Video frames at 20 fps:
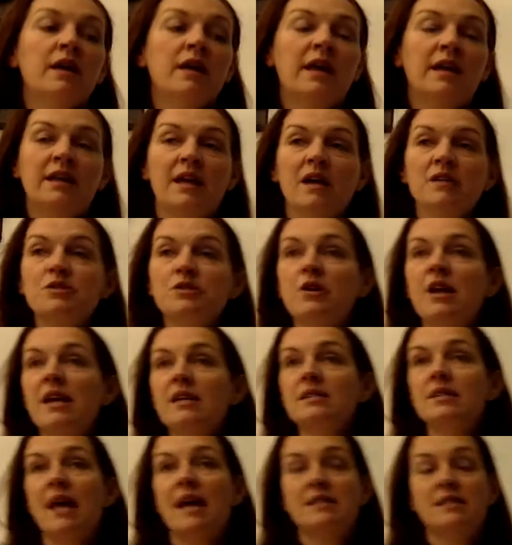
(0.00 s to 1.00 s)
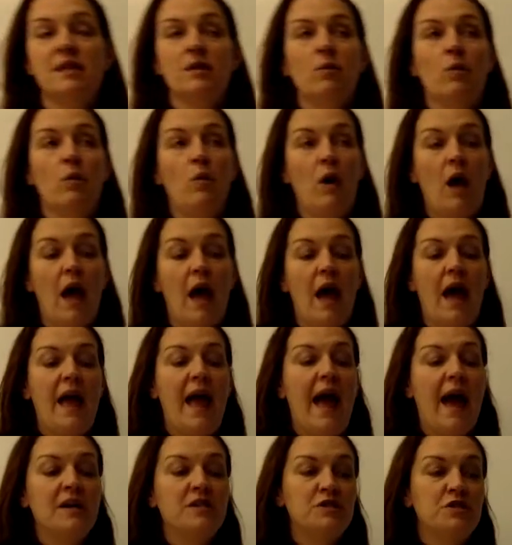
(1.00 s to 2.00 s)
In yesterday's lesson, I
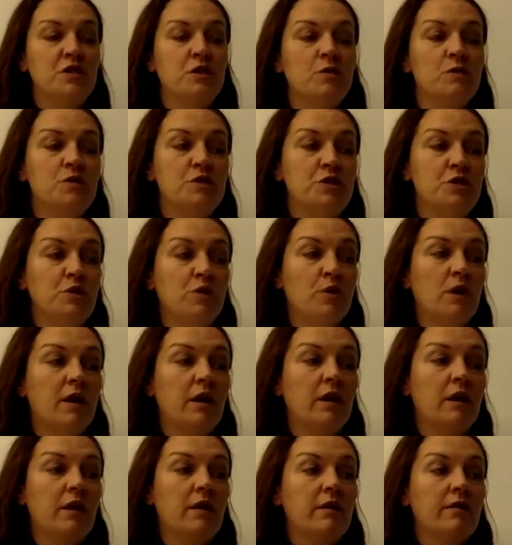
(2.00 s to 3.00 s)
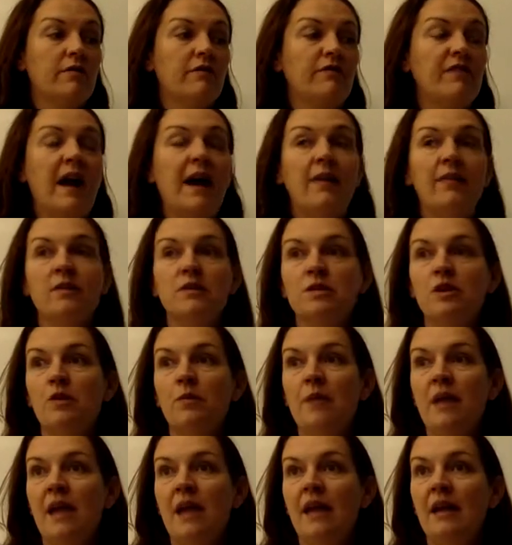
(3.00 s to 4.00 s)
asked you to find the
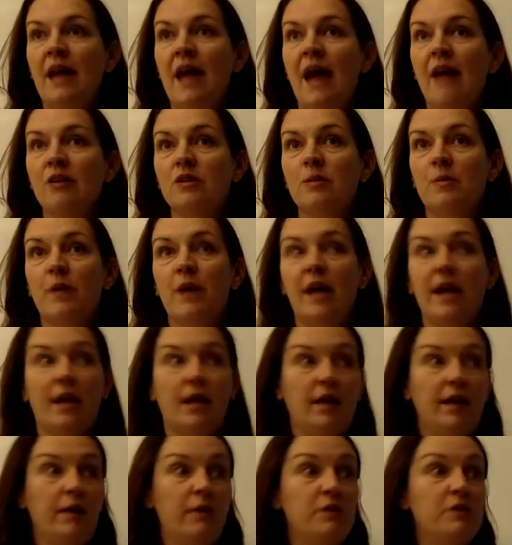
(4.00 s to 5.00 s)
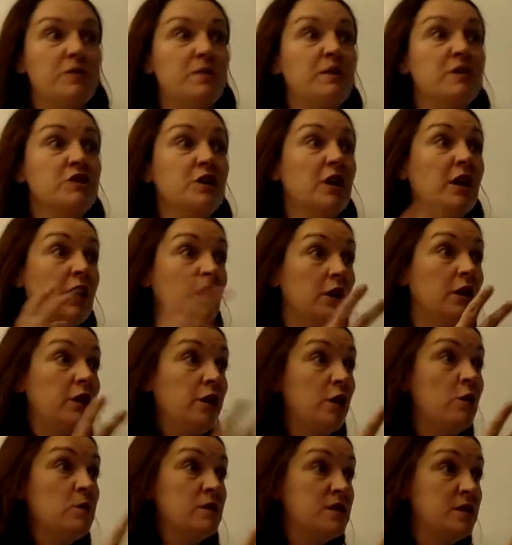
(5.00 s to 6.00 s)
domain algebraically, which means you're going to
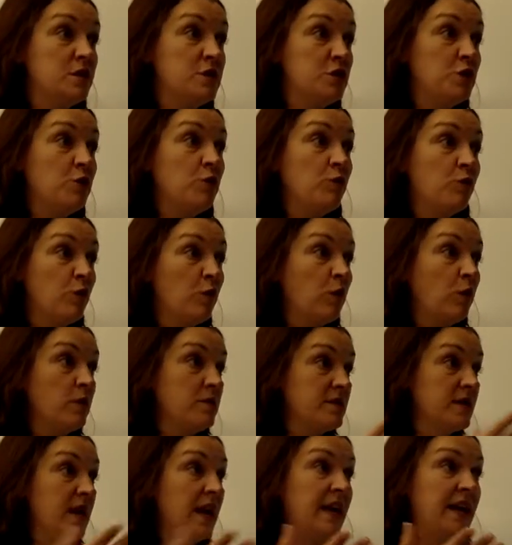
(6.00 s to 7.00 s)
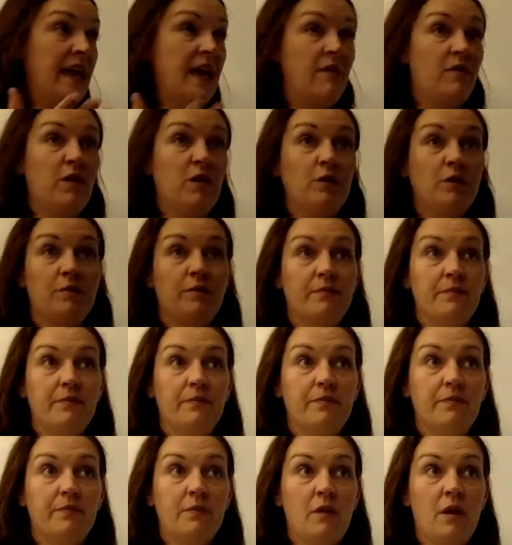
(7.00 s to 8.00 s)
use the two rules that I gave you.
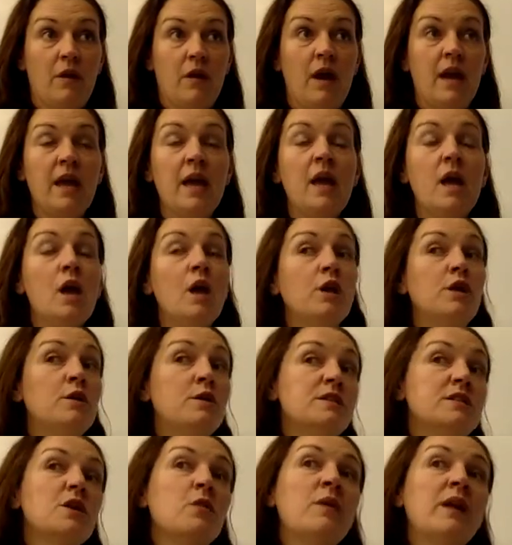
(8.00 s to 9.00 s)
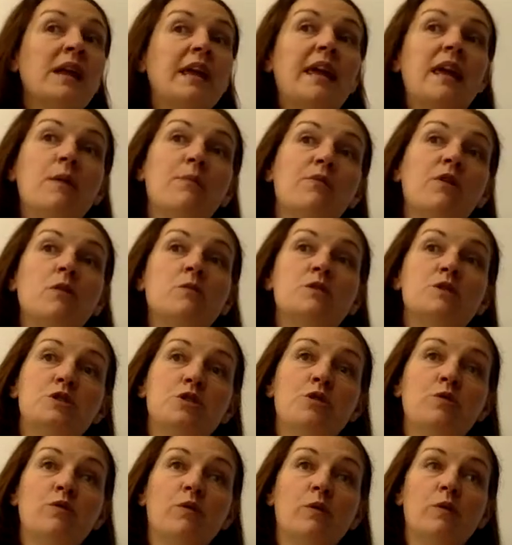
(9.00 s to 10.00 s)
Right? You still want to keep those
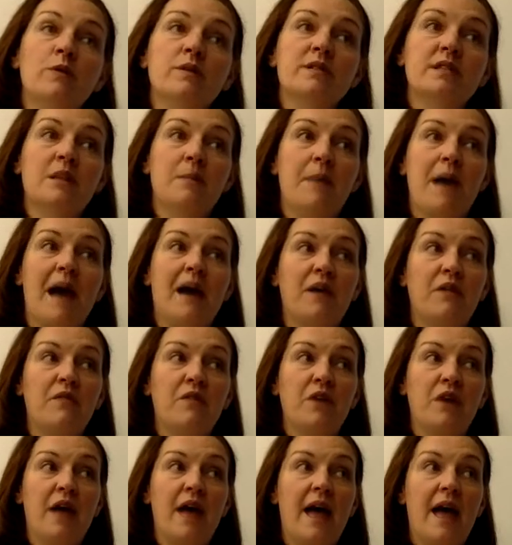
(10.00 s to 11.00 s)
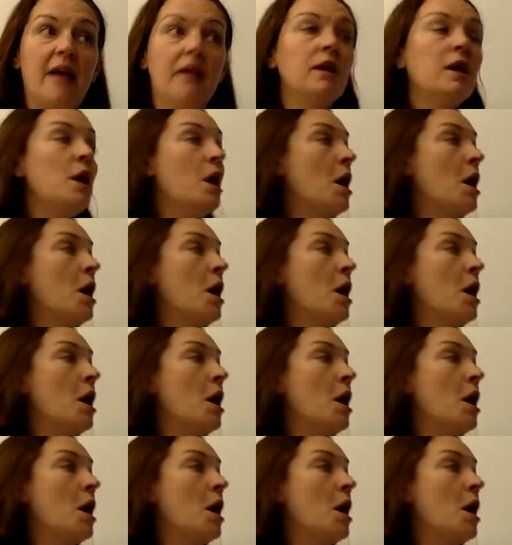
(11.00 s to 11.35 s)
two rules in the back of your head,